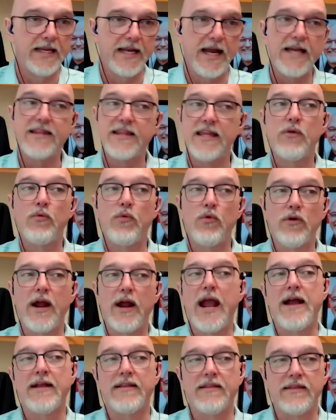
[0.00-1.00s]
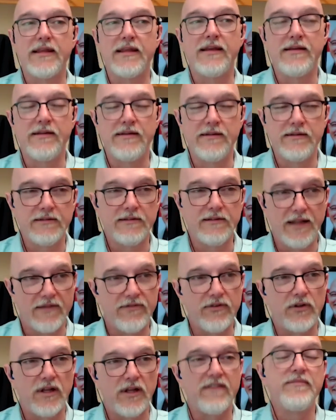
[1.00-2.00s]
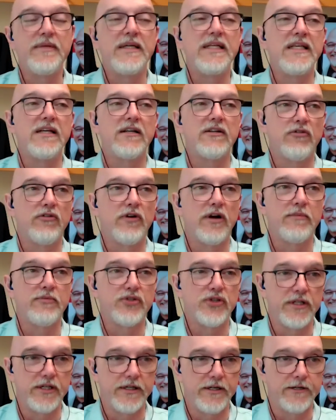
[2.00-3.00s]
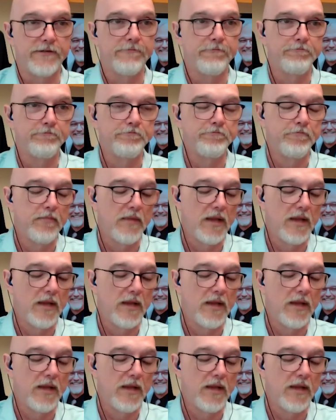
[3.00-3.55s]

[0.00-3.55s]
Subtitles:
And I think we're at the level of media corruption here.